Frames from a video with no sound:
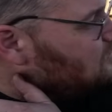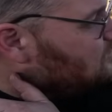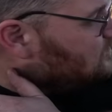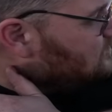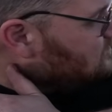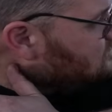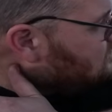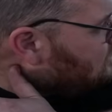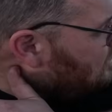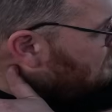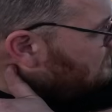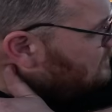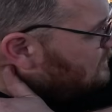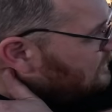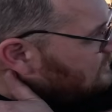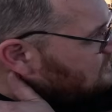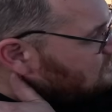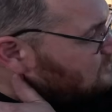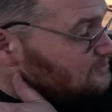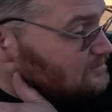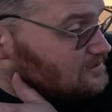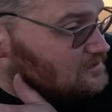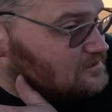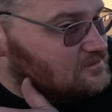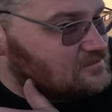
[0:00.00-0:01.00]
a roots
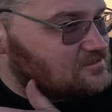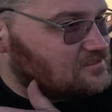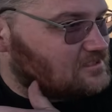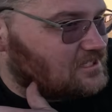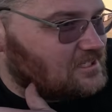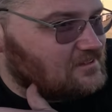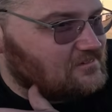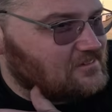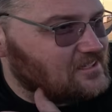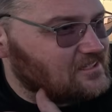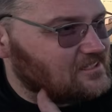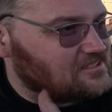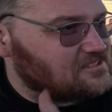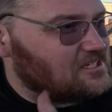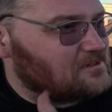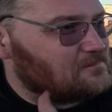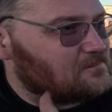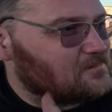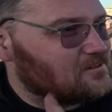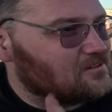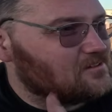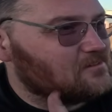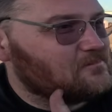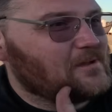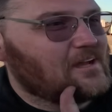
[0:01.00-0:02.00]
combination. I mean, they're significantly
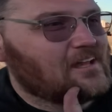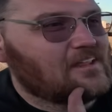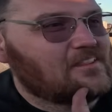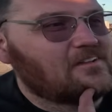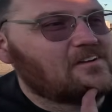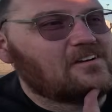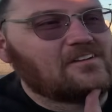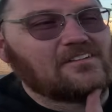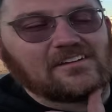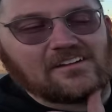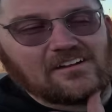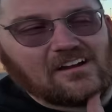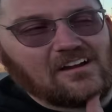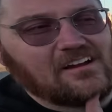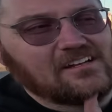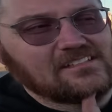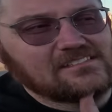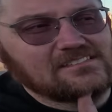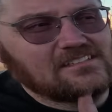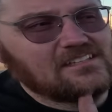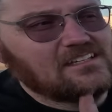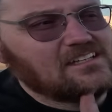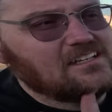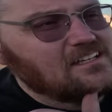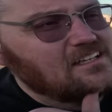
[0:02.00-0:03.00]
cheaper. They're about a third of the
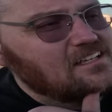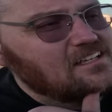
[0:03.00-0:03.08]
cost,